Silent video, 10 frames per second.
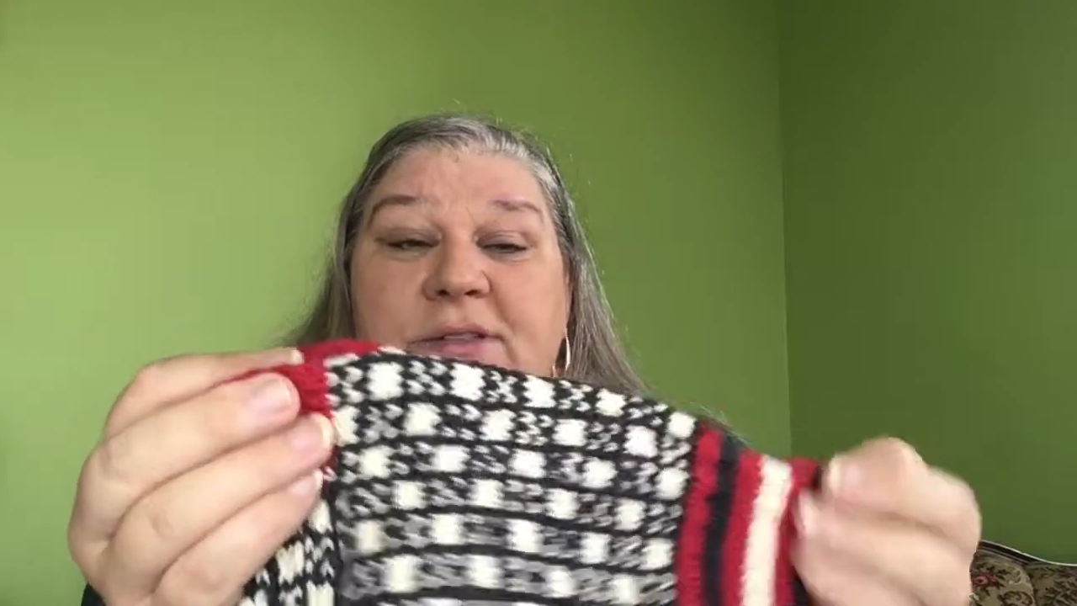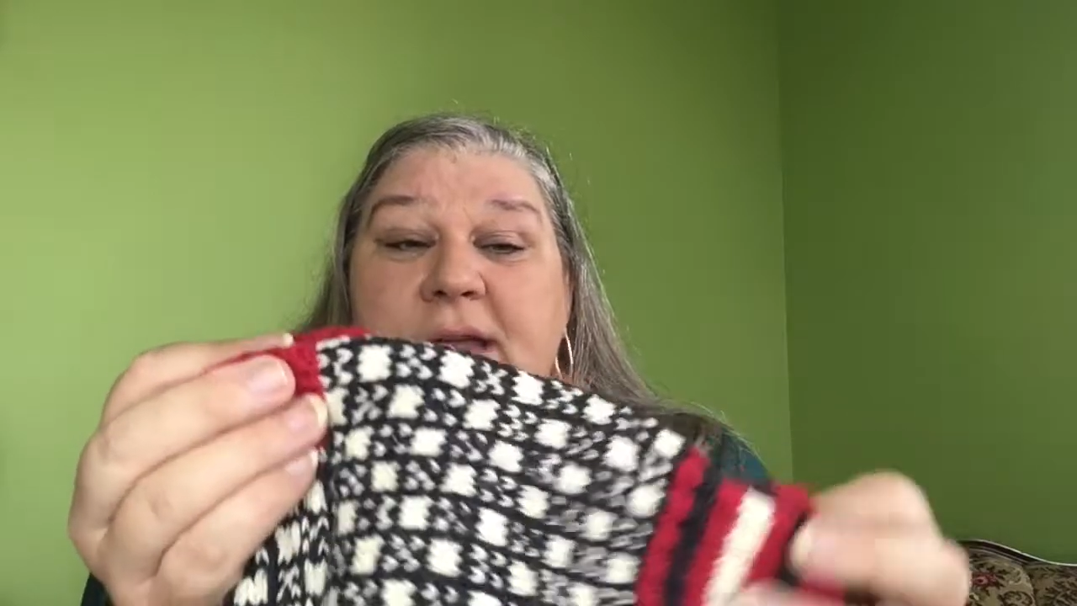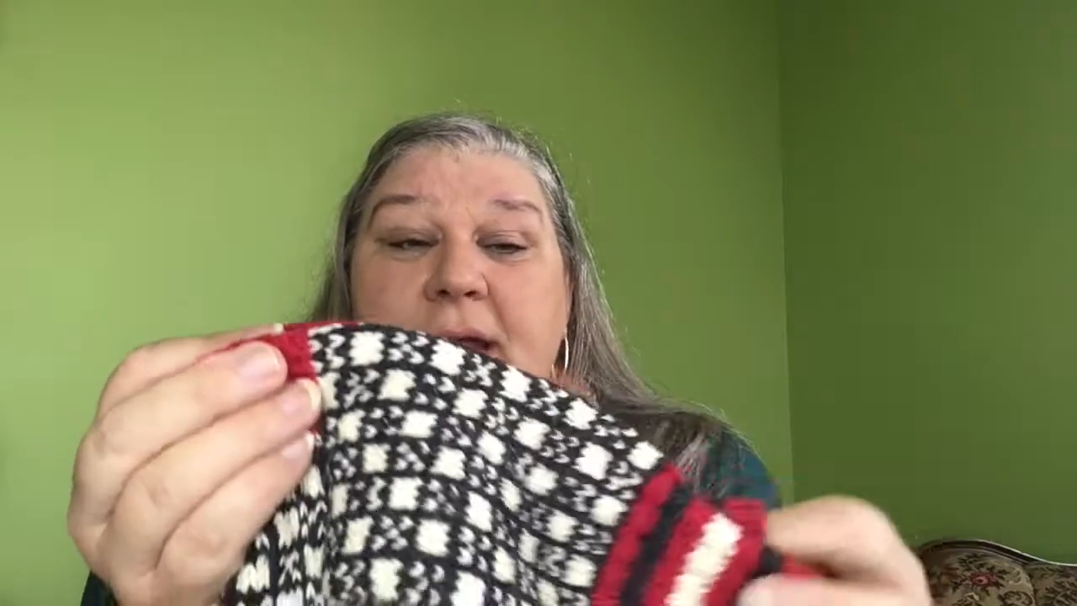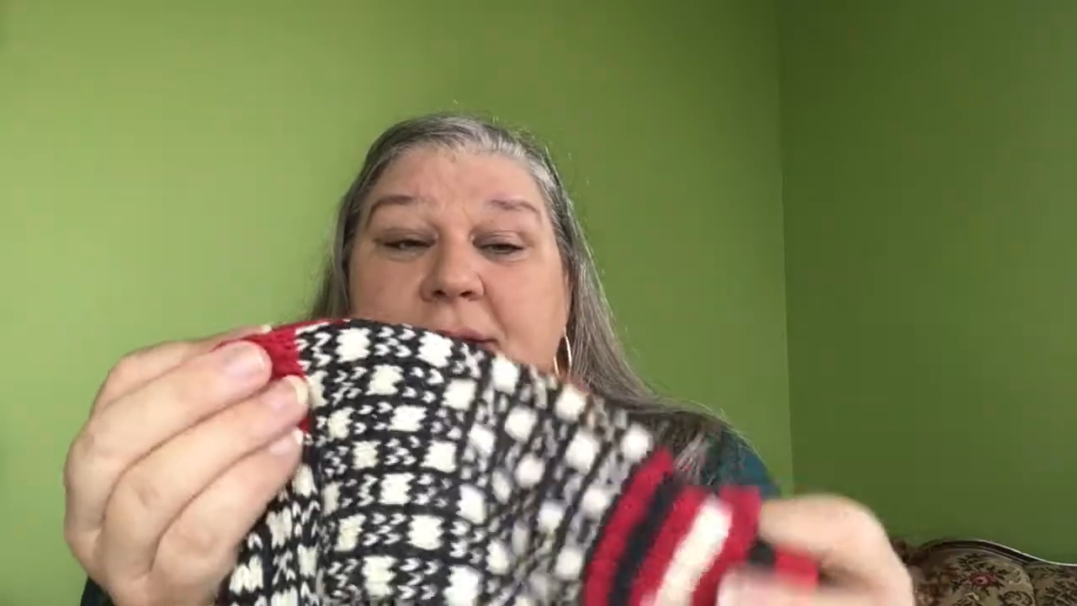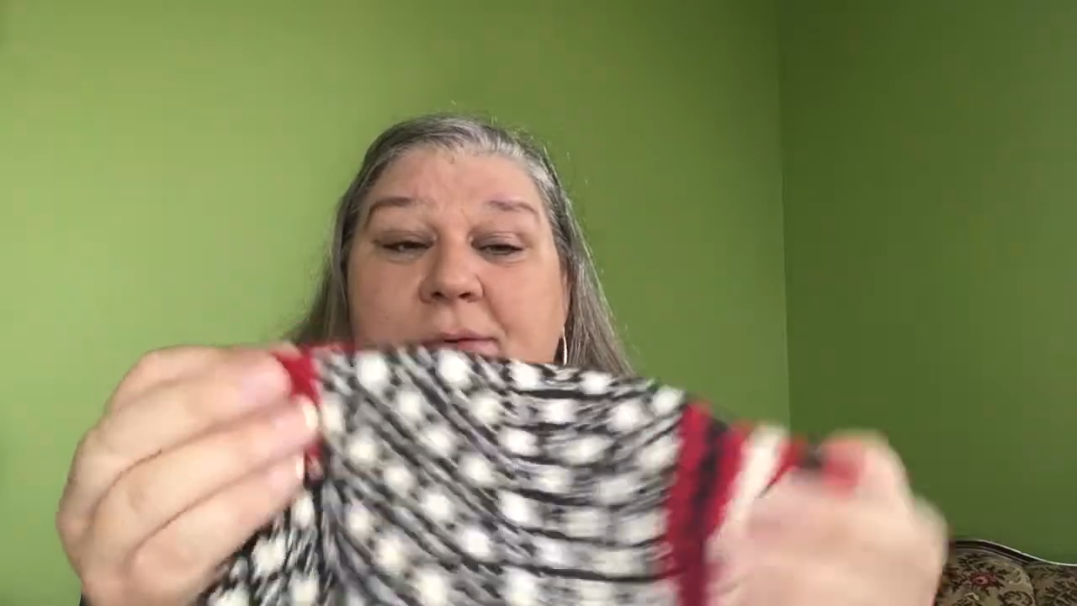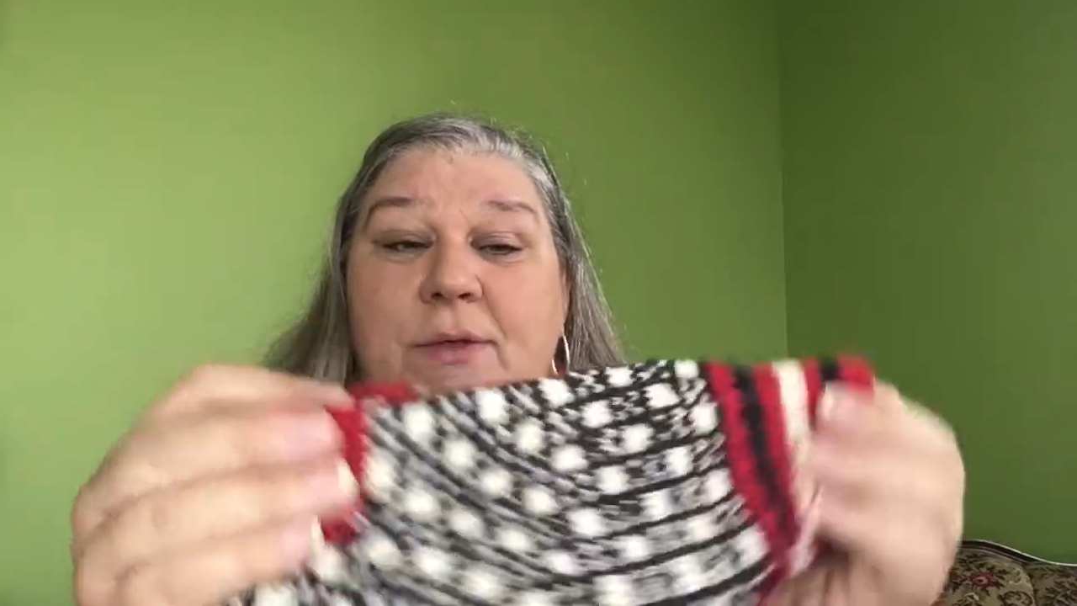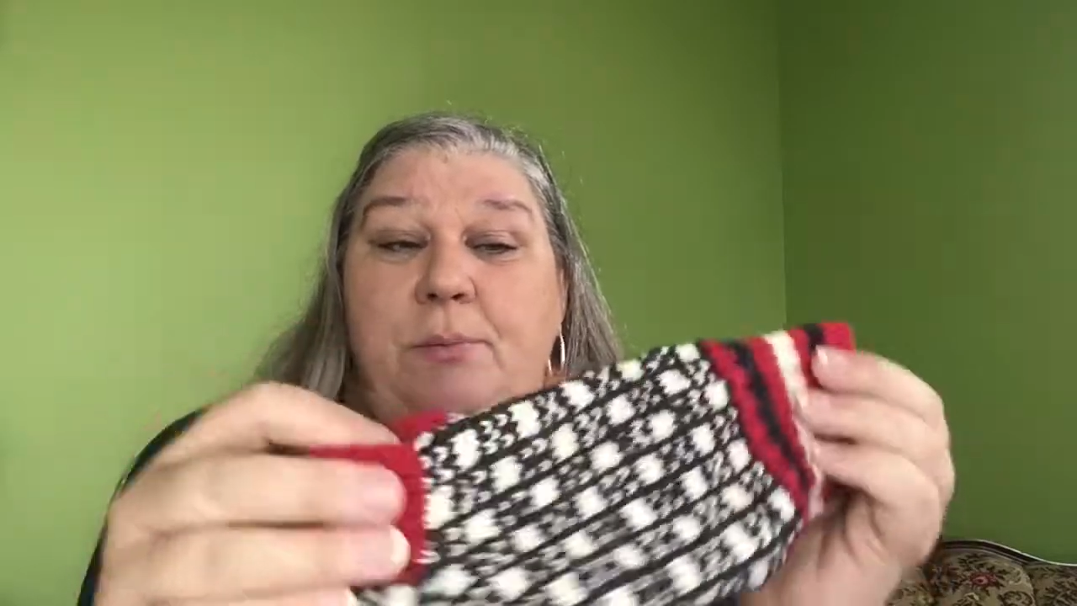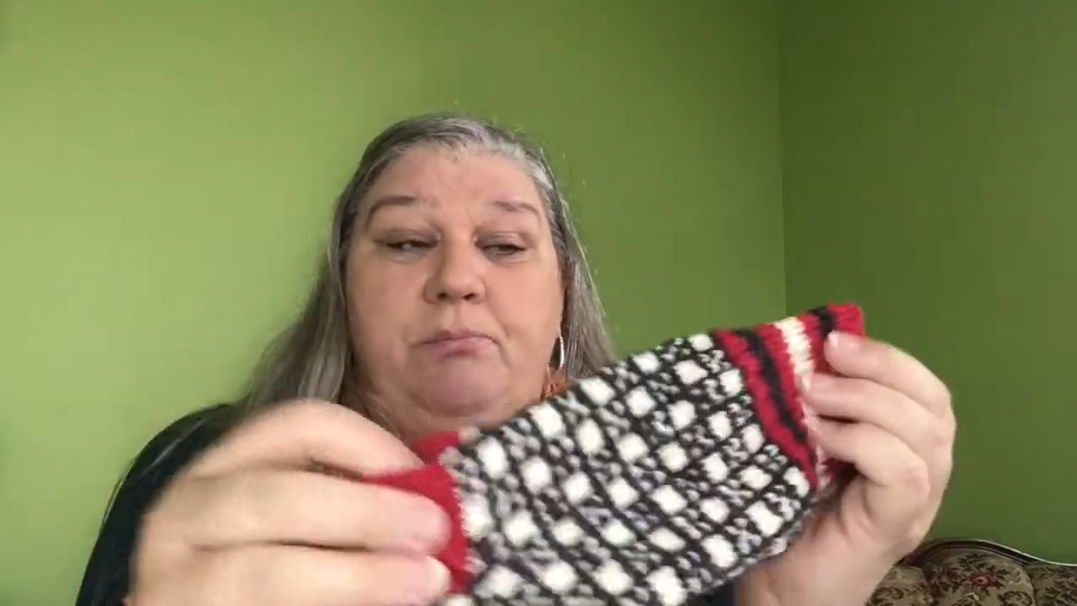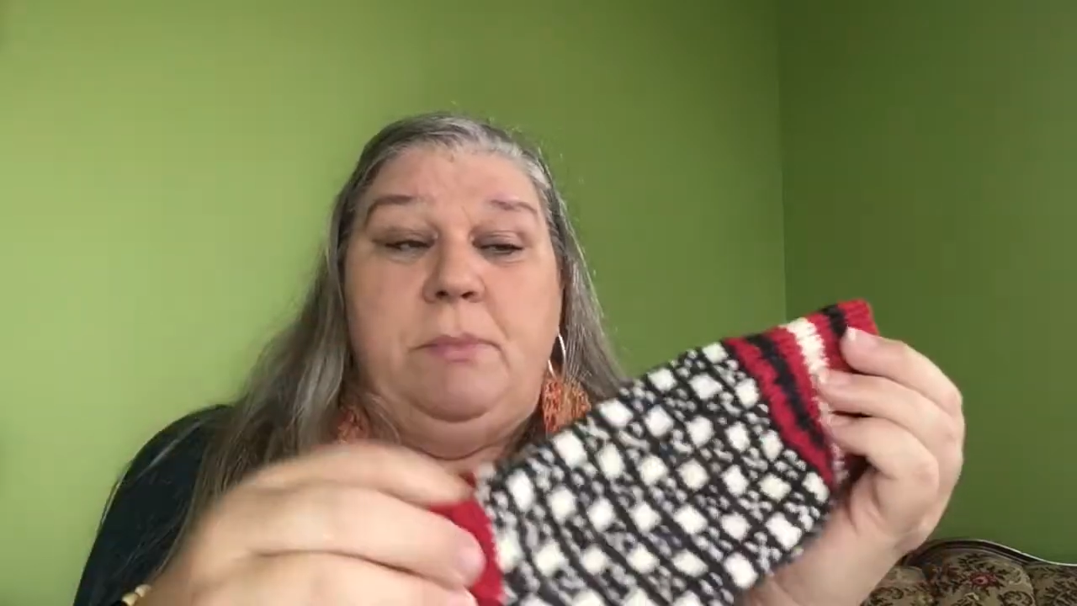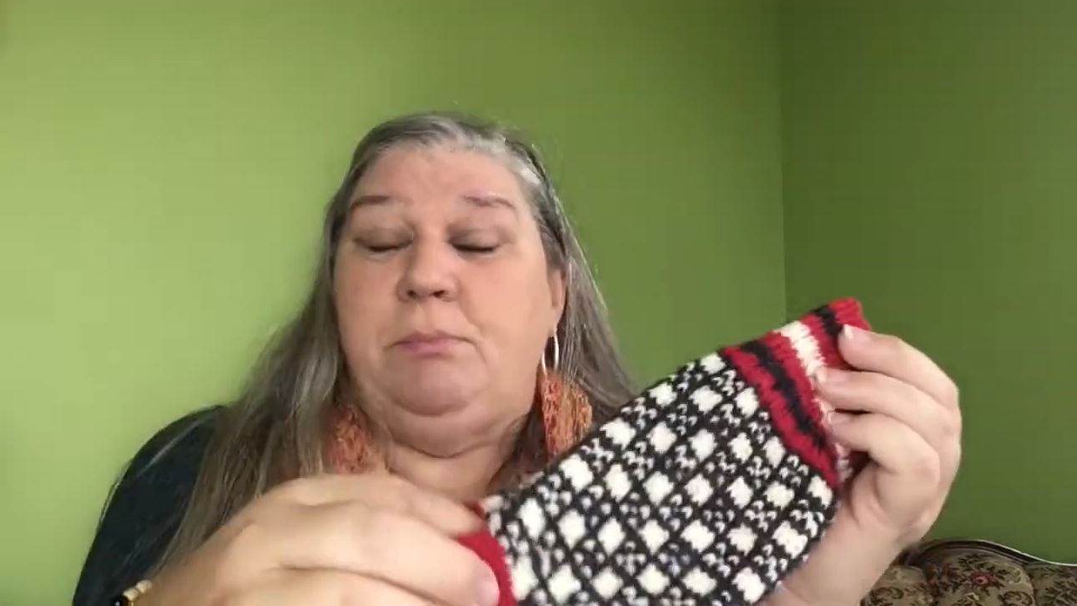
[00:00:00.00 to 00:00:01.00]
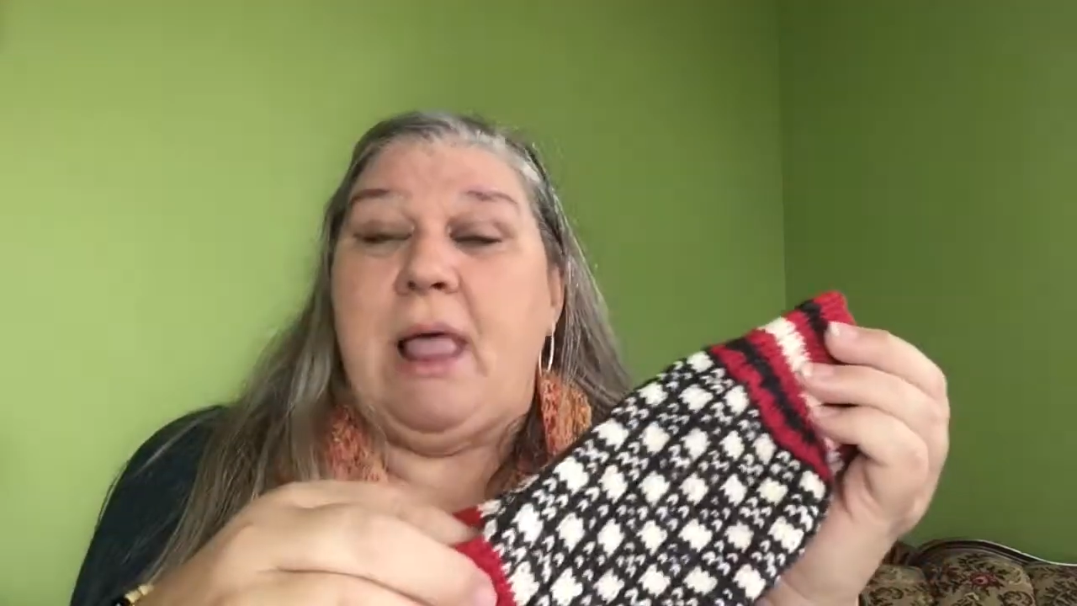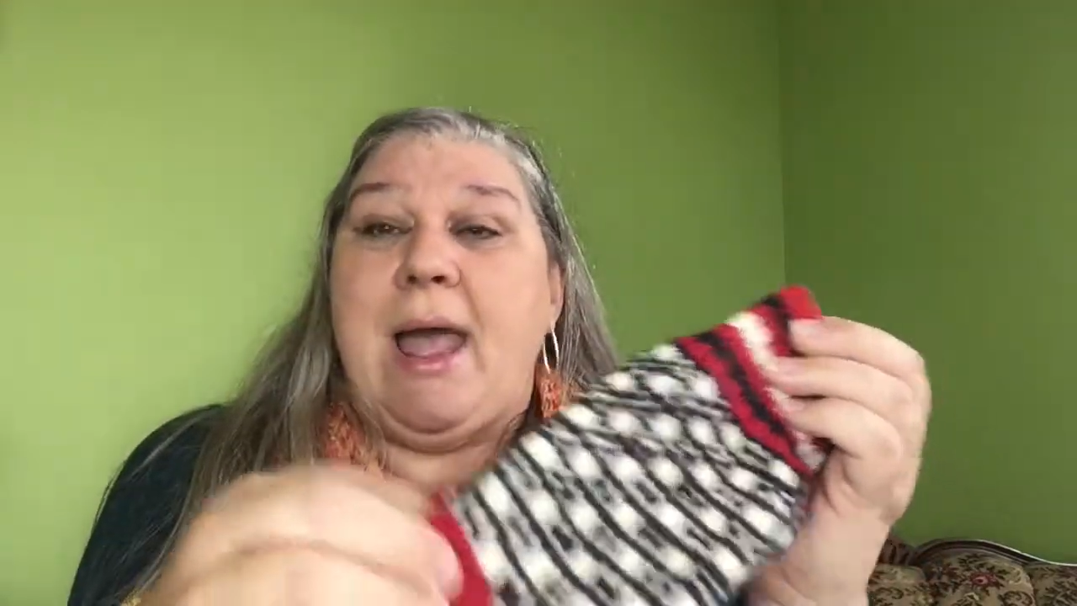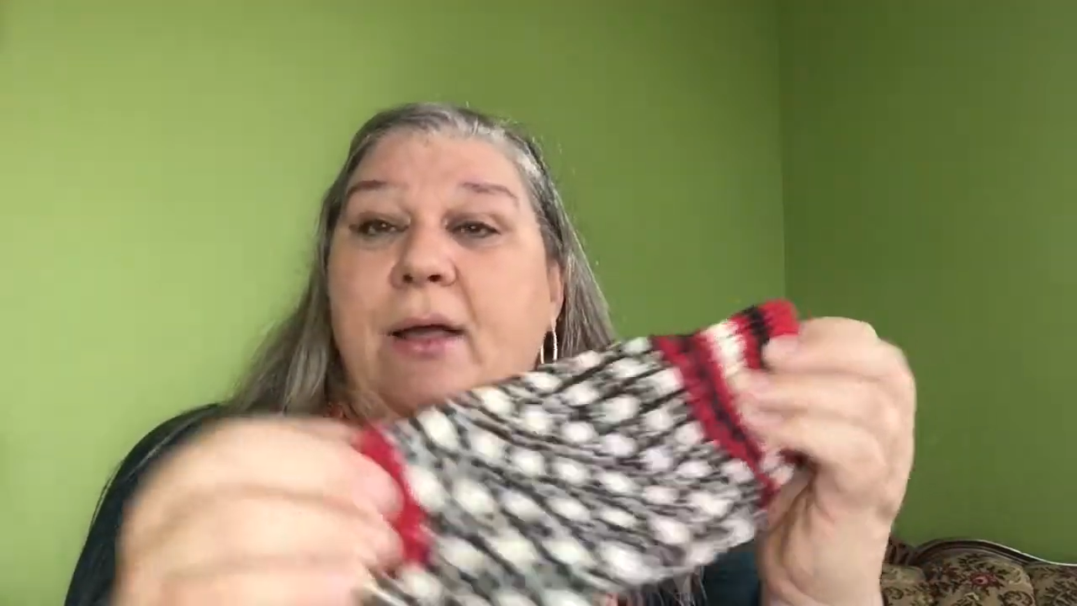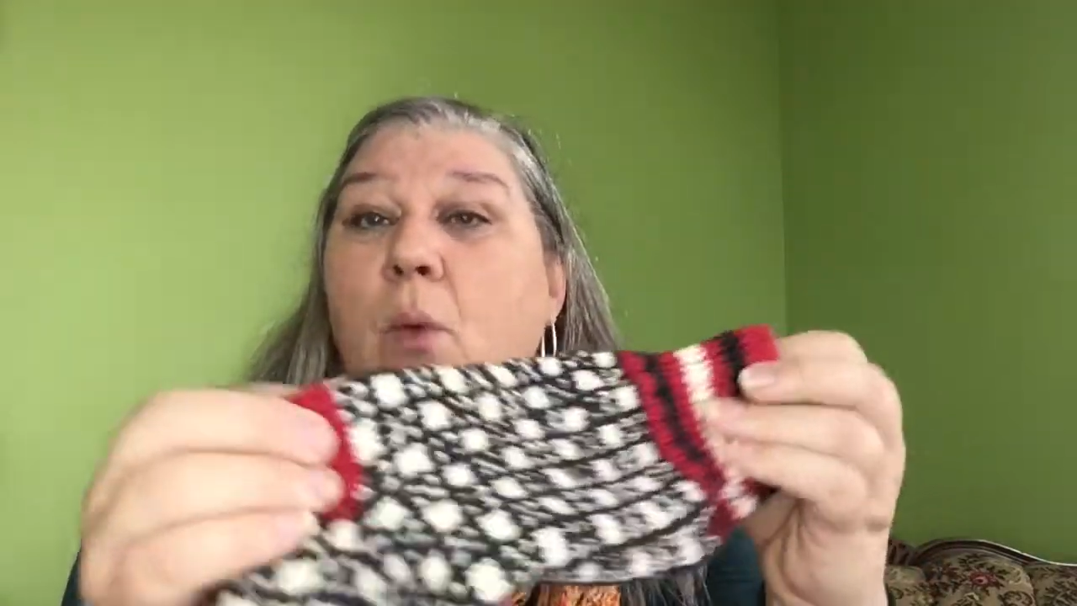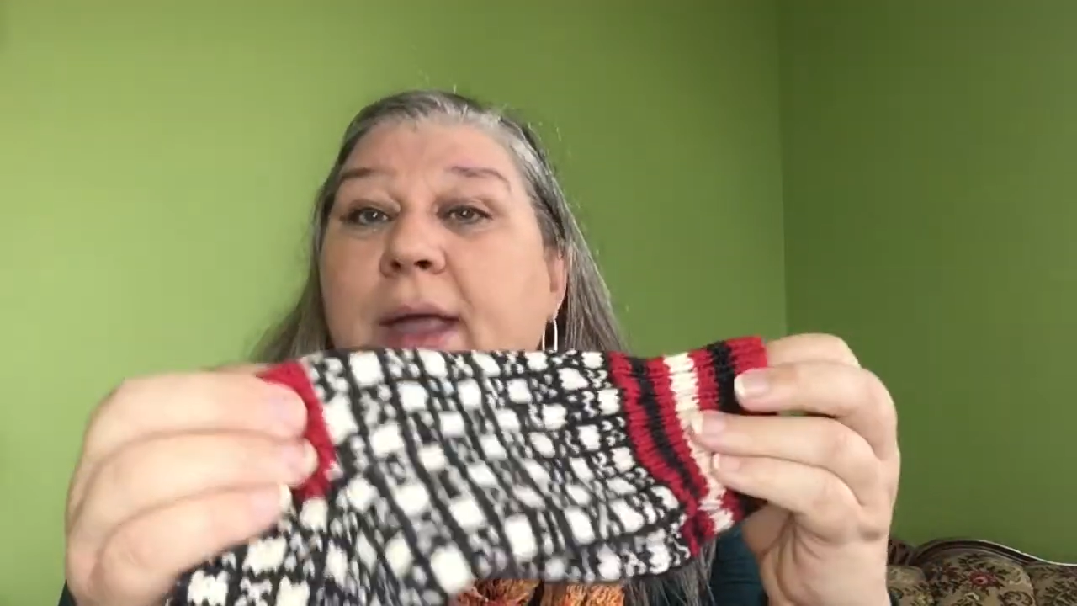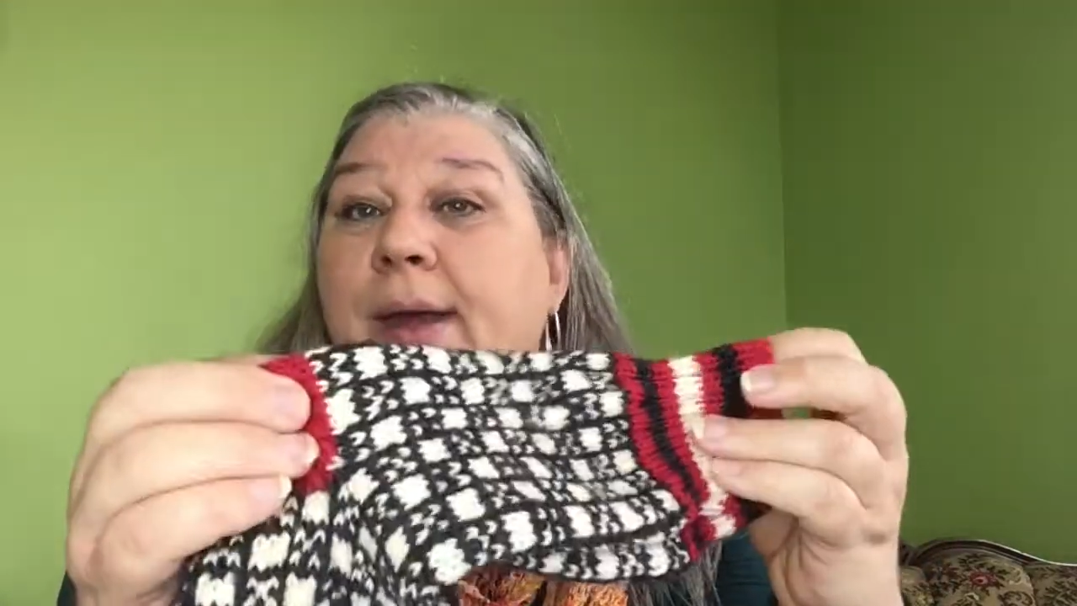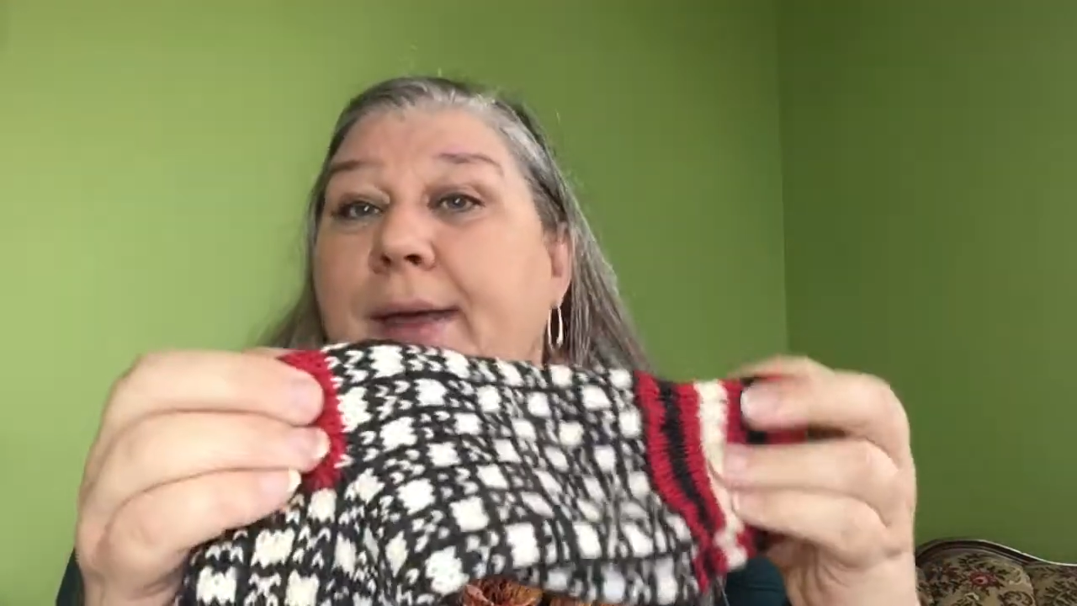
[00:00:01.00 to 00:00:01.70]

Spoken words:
are, the black, white,